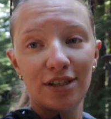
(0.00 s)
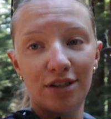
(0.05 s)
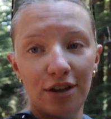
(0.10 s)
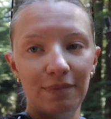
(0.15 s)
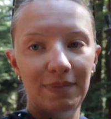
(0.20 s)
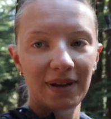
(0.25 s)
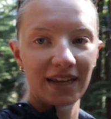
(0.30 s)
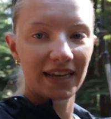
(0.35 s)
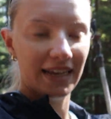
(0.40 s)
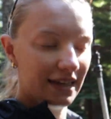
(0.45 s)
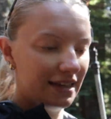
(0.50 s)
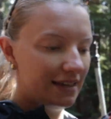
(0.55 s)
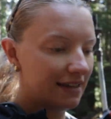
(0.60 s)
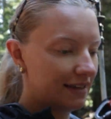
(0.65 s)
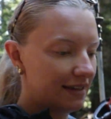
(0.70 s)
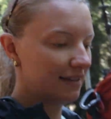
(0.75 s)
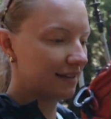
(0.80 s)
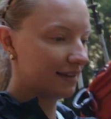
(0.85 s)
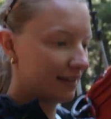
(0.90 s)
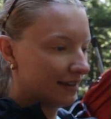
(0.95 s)
it should be
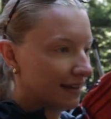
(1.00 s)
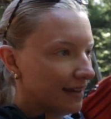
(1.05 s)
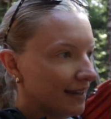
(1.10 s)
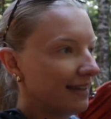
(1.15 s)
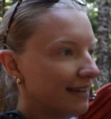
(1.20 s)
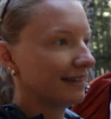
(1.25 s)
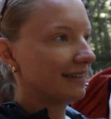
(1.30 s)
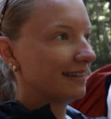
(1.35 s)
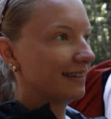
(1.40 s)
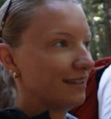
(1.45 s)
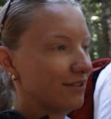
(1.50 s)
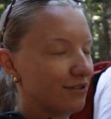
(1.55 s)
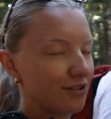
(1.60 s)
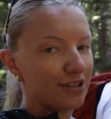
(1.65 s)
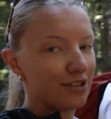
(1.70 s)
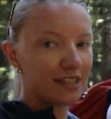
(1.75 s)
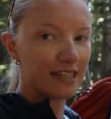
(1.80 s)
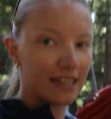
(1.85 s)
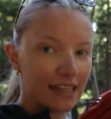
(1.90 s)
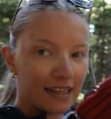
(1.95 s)

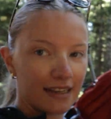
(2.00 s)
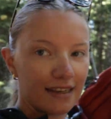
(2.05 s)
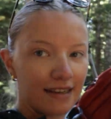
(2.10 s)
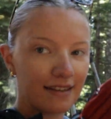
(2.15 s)
interesting.